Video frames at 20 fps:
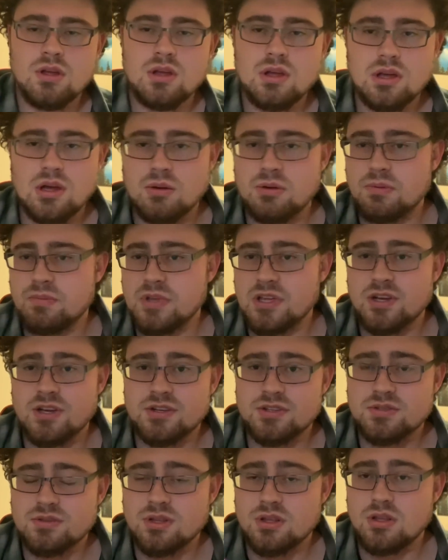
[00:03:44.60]
I want to be
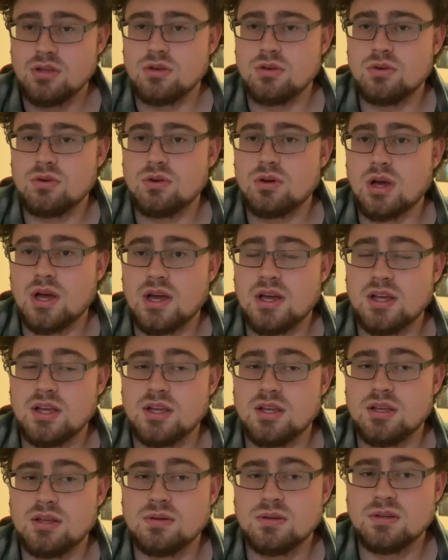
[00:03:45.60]
honest with you,
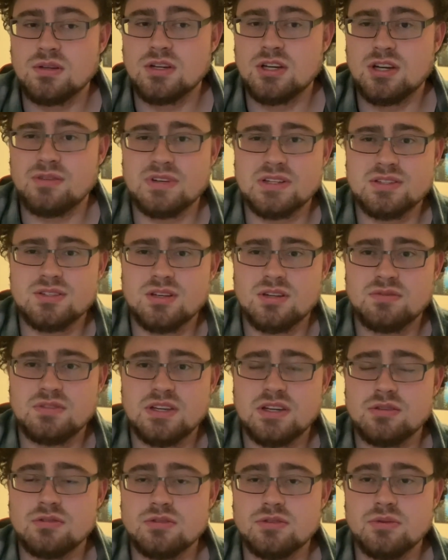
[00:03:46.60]
I got my solve
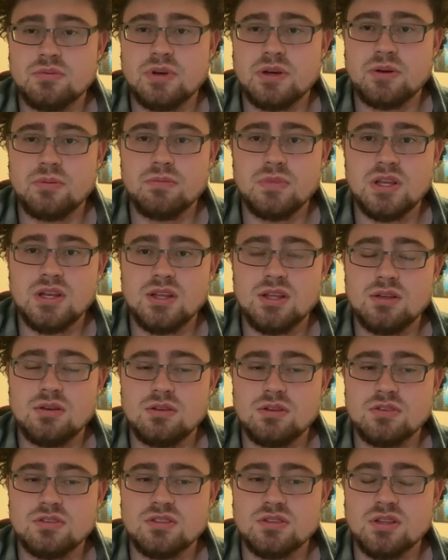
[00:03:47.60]
down to about a minute
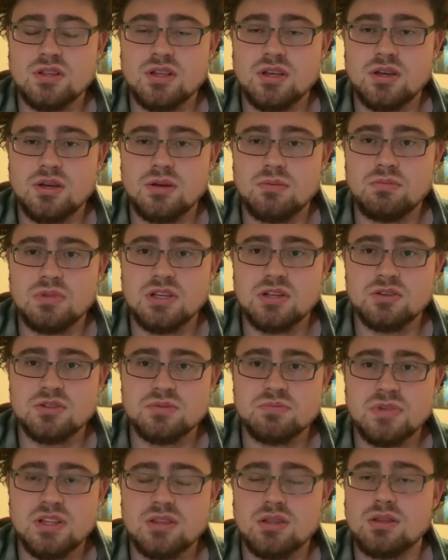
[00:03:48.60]
using the beginner's
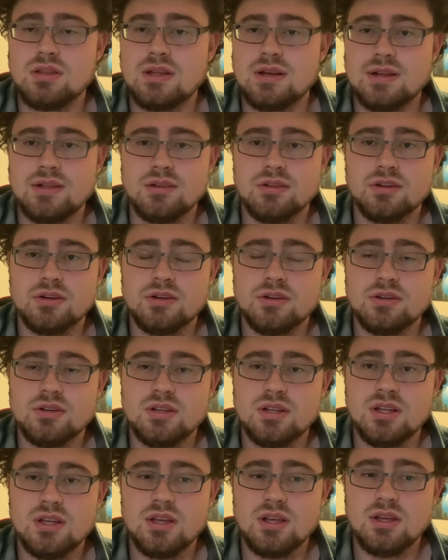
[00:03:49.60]
method that I learned,
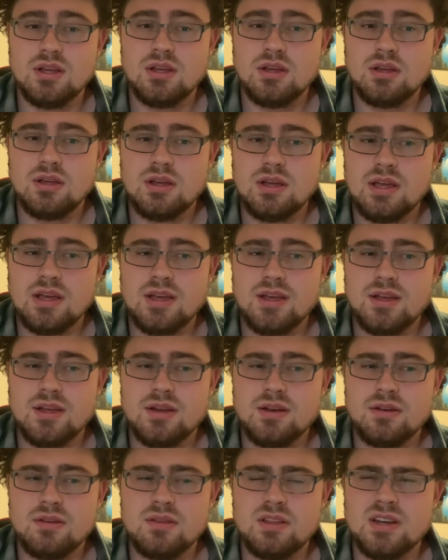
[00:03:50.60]

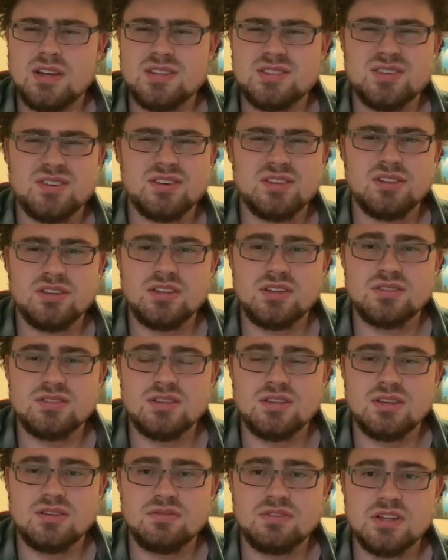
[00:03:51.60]
and then I started looking into
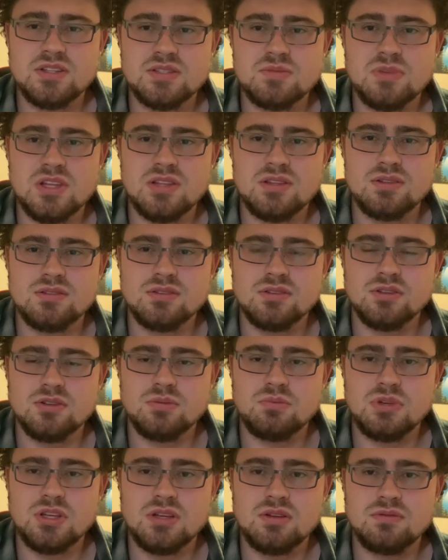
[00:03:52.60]
the advanced methods a
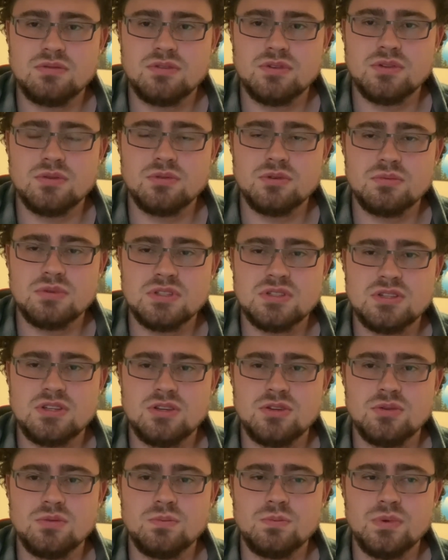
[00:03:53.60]
little bit for the Rubik's
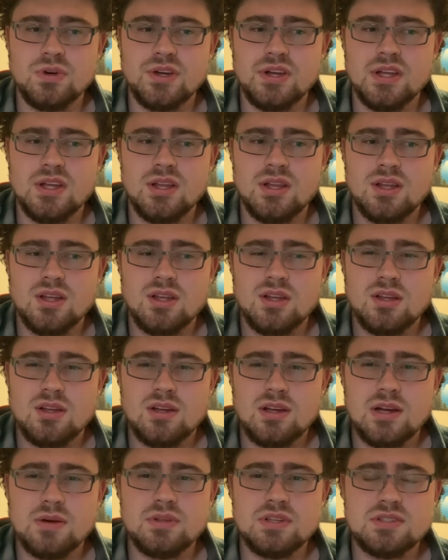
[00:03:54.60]
Cube, but
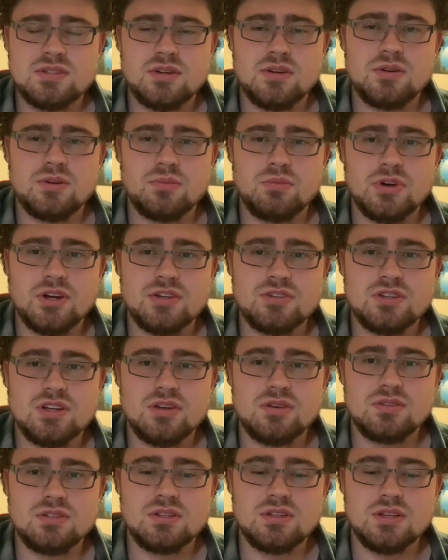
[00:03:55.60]
I really started to branch out
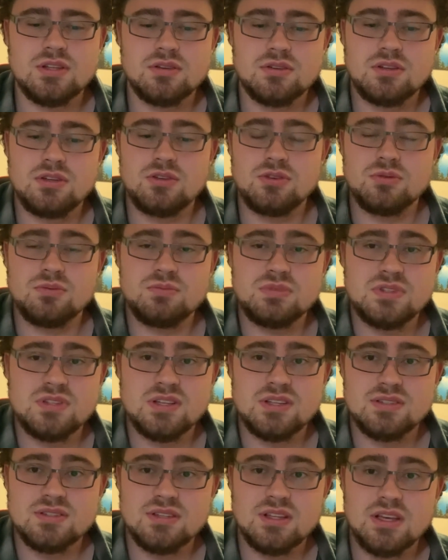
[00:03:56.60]
into the other cubes,
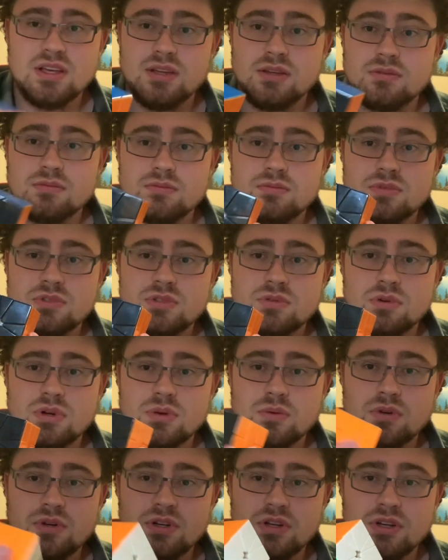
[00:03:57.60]
things like square
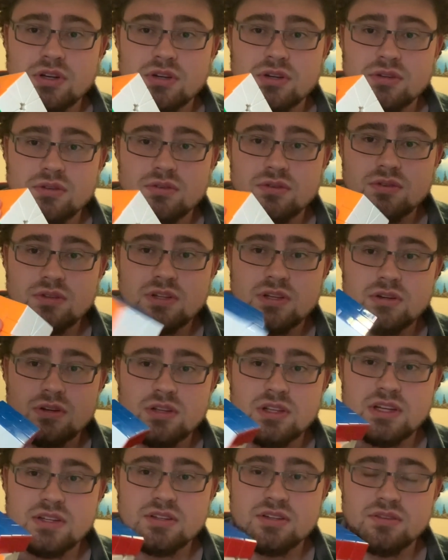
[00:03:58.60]
one here, that are a
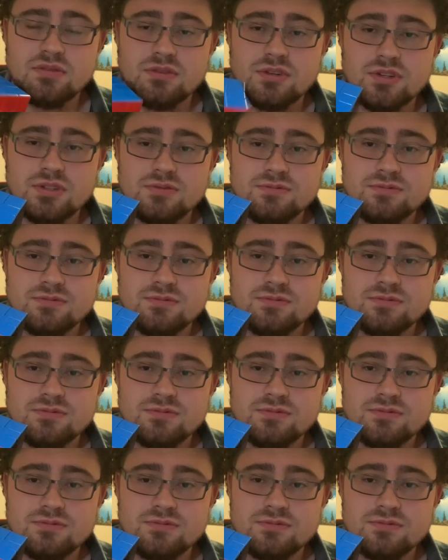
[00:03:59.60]
lot different.